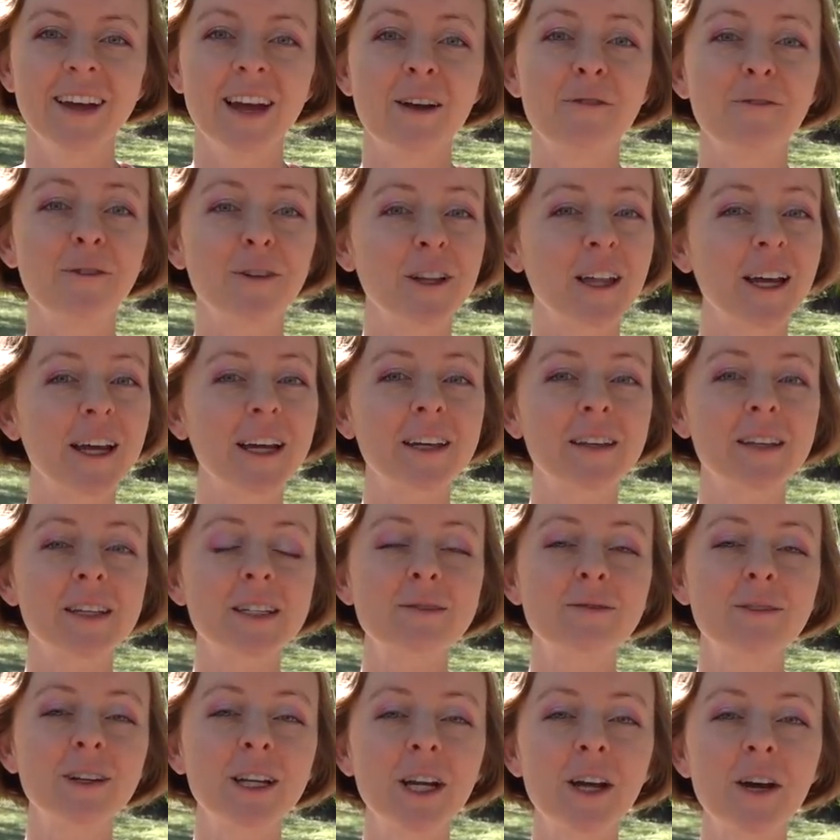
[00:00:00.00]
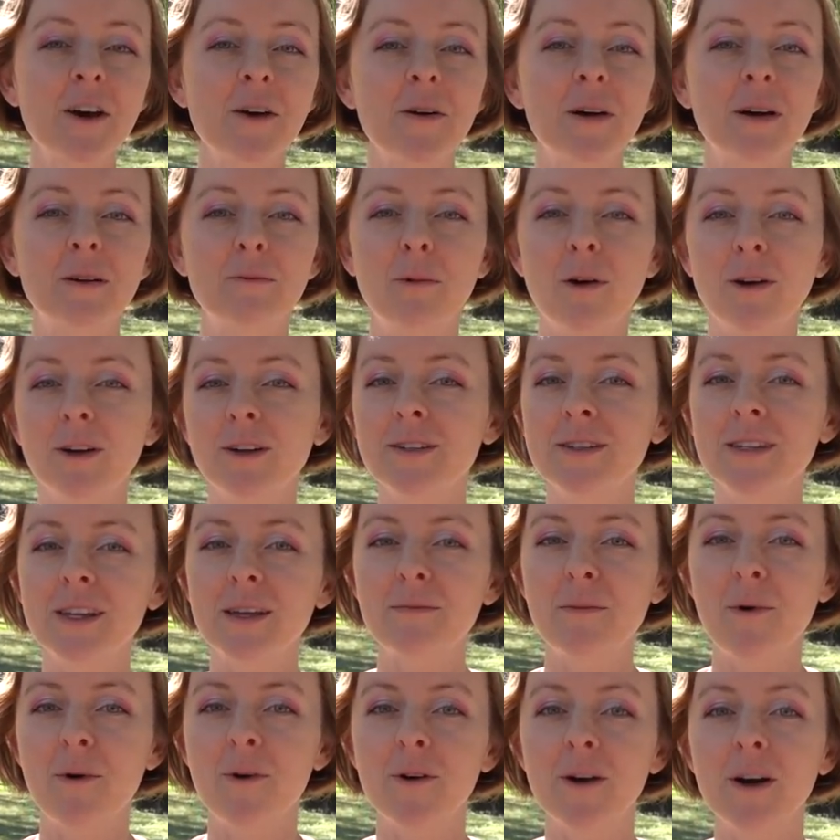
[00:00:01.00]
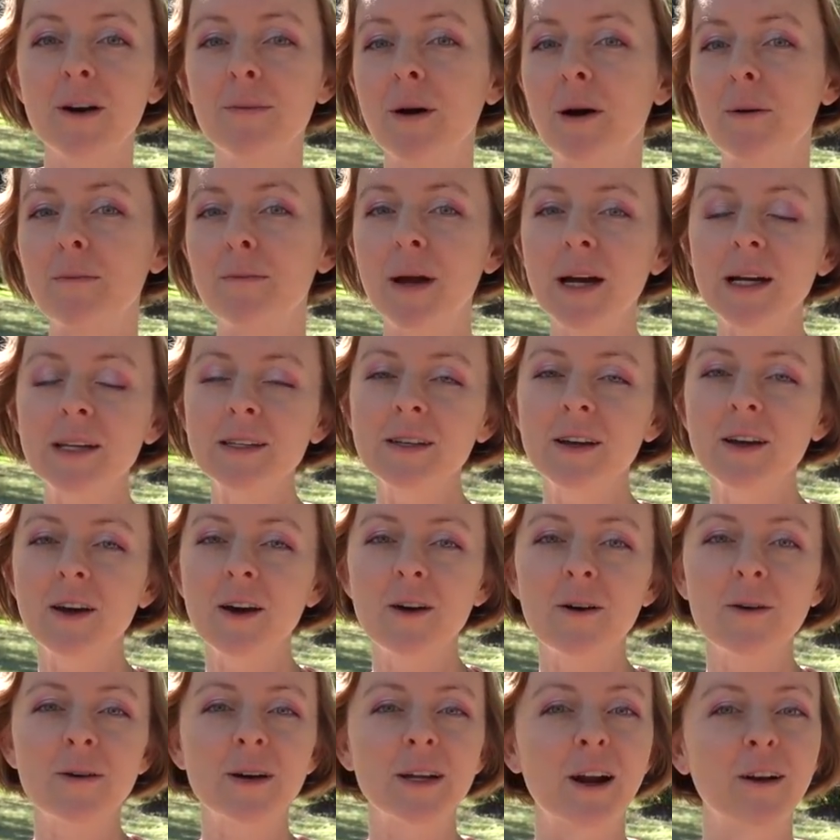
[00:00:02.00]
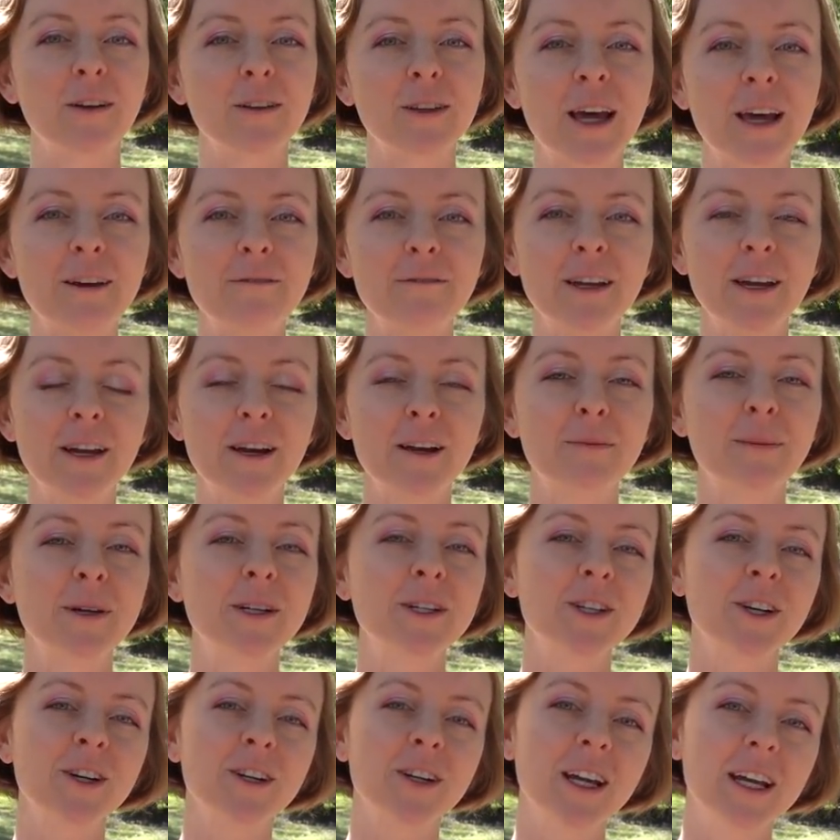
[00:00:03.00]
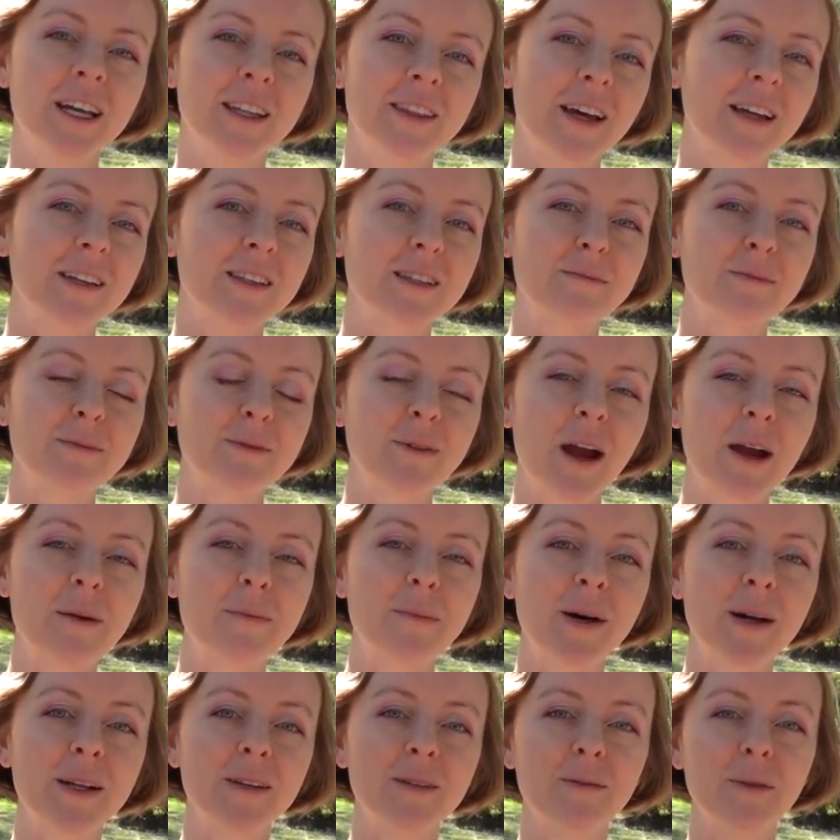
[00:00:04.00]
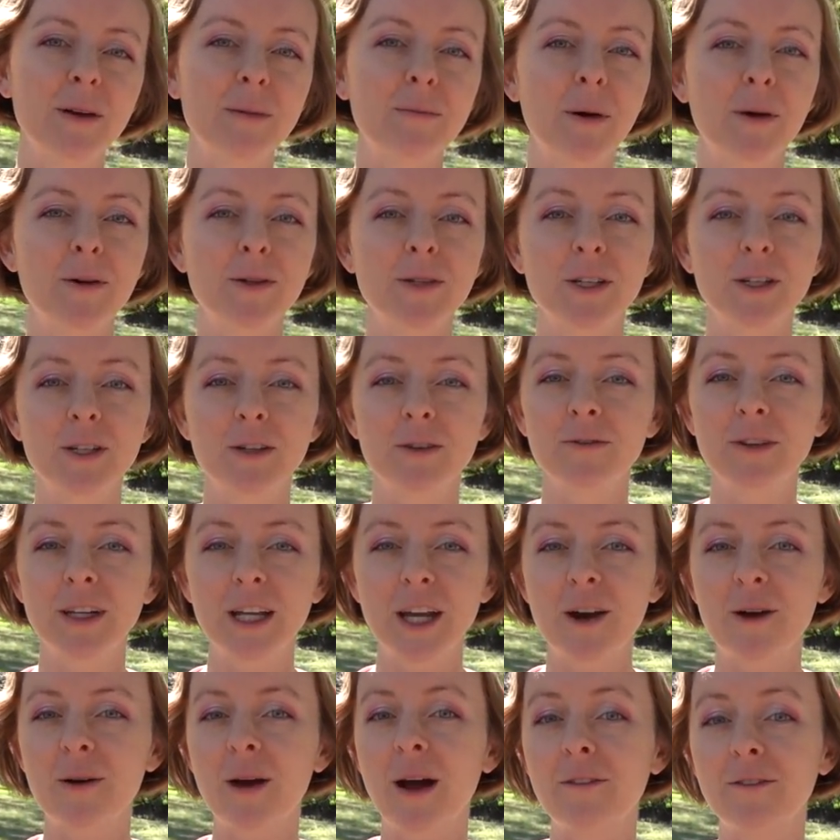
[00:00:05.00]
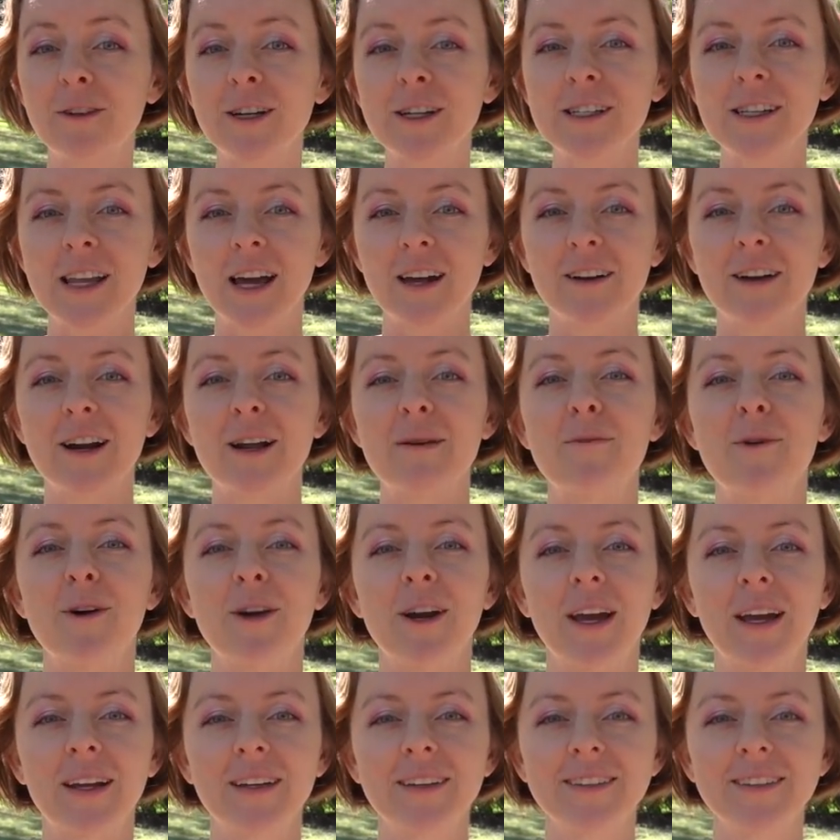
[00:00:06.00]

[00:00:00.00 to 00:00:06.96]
If you're liking this video and want to see more about Mexico and our life here, be sure to hit that subscribe button. We post a new video every Saturday morning.